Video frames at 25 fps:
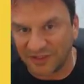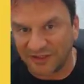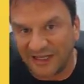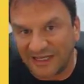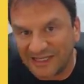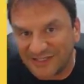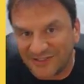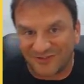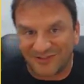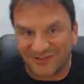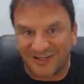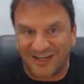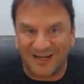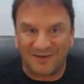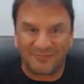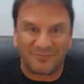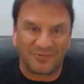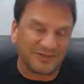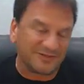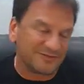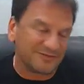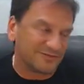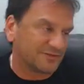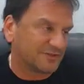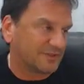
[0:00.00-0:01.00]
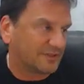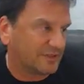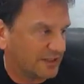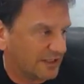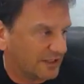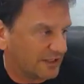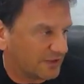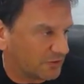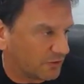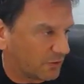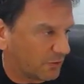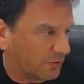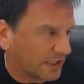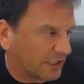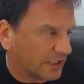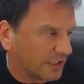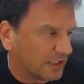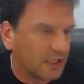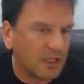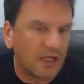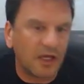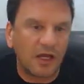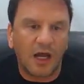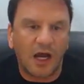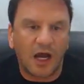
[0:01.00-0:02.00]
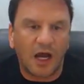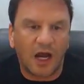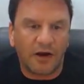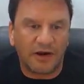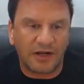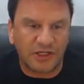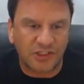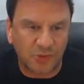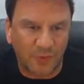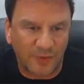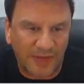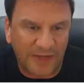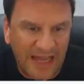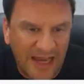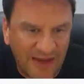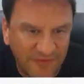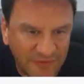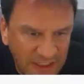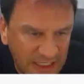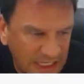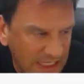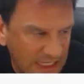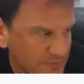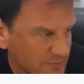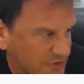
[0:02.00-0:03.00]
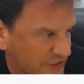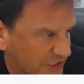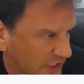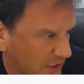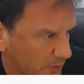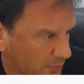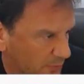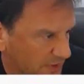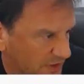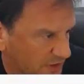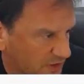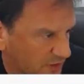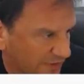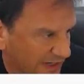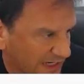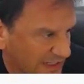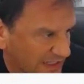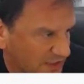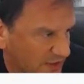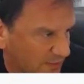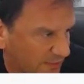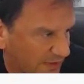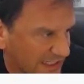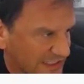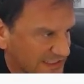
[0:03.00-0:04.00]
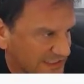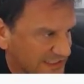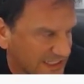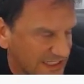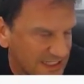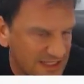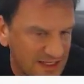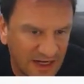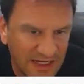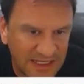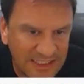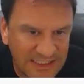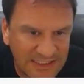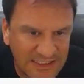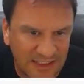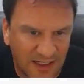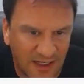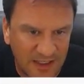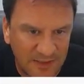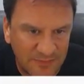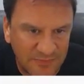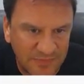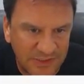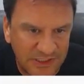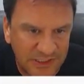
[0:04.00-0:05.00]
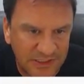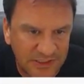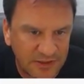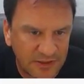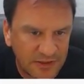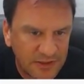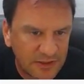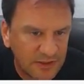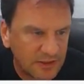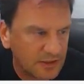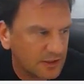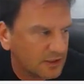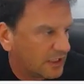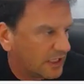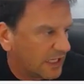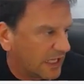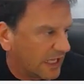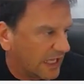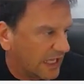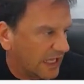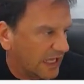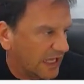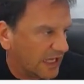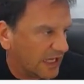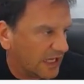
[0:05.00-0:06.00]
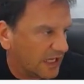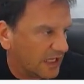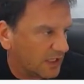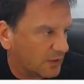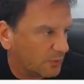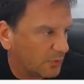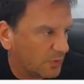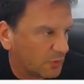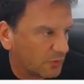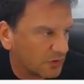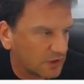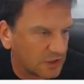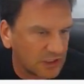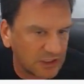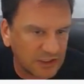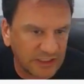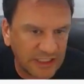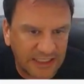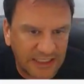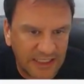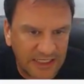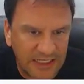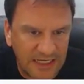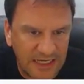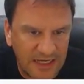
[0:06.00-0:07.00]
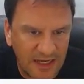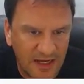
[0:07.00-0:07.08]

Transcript: the dice or not, but either way. All right, so we have the names here. We're going to randomize it 9 times, and we will click it